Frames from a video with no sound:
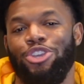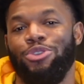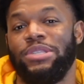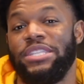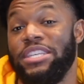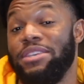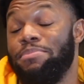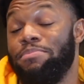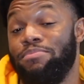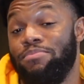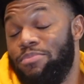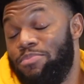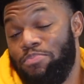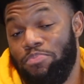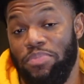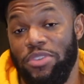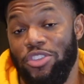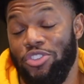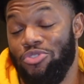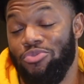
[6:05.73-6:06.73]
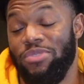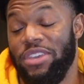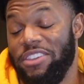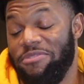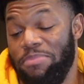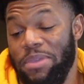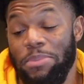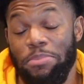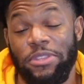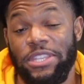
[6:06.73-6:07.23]
you
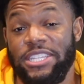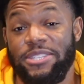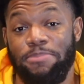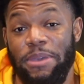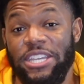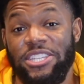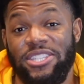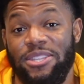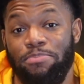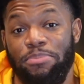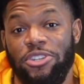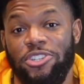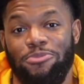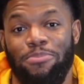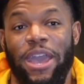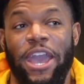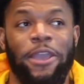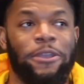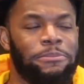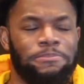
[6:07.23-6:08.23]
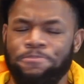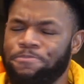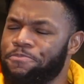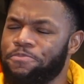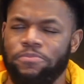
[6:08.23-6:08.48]
give people the space to push back.